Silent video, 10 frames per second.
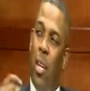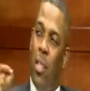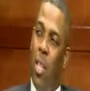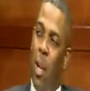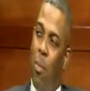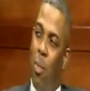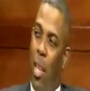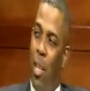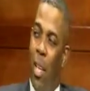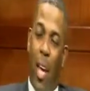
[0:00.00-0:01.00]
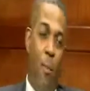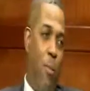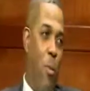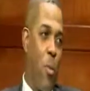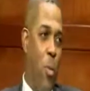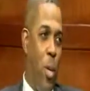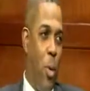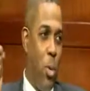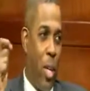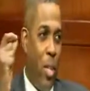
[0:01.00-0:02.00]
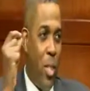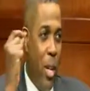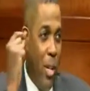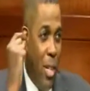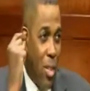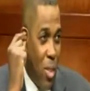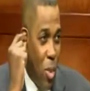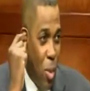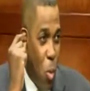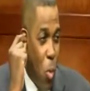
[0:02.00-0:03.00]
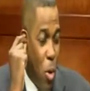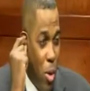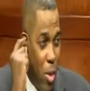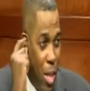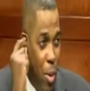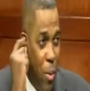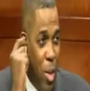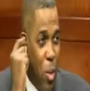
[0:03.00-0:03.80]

the time to take the headphones from one of those kids' ear and listen to the words that are being